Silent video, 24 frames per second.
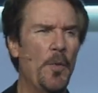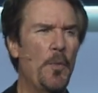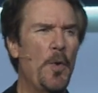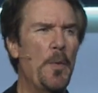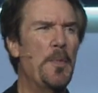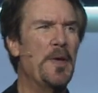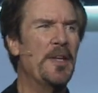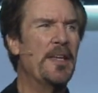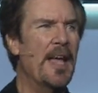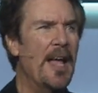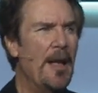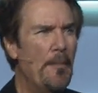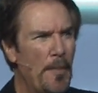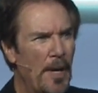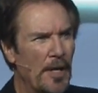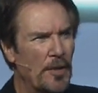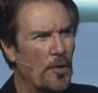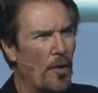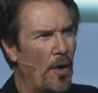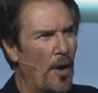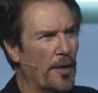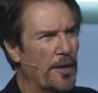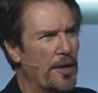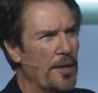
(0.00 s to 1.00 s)
we began by
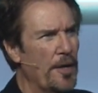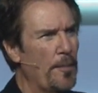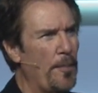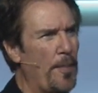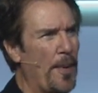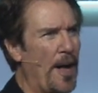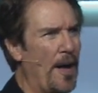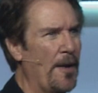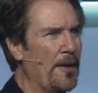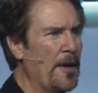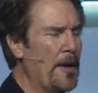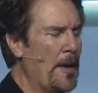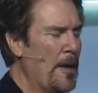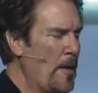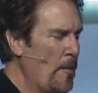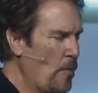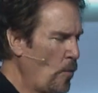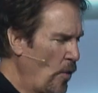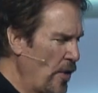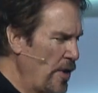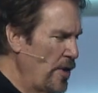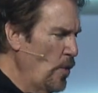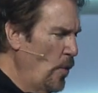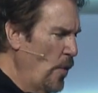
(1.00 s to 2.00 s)
talking about
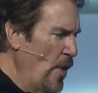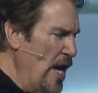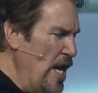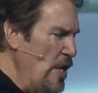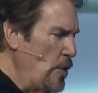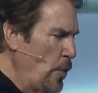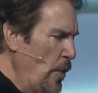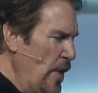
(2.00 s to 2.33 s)
one of the ways